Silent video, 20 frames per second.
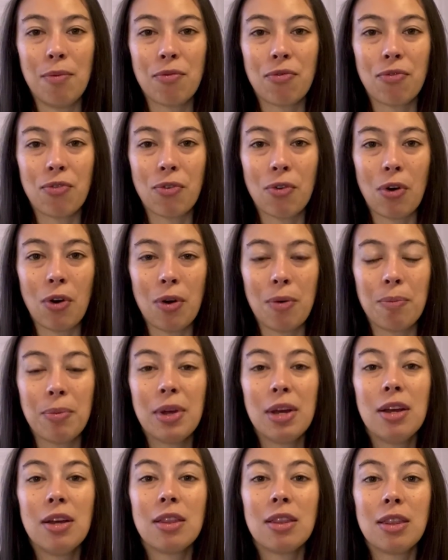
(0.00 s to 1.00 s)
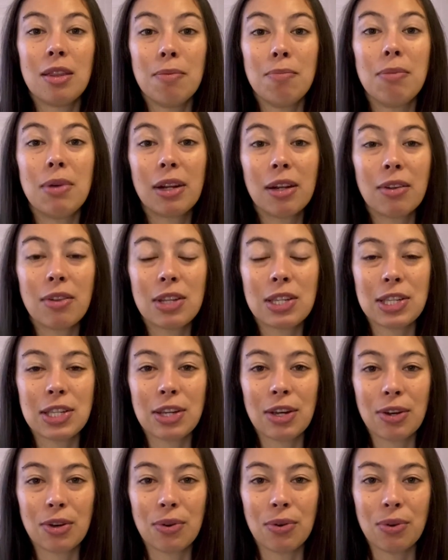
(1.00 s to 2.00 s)
from the middle of the
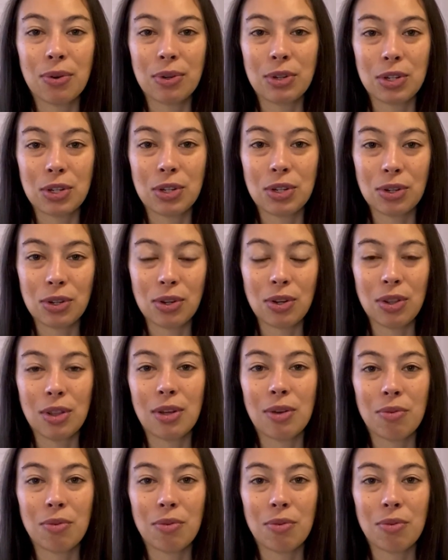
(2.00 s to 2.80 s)
circle to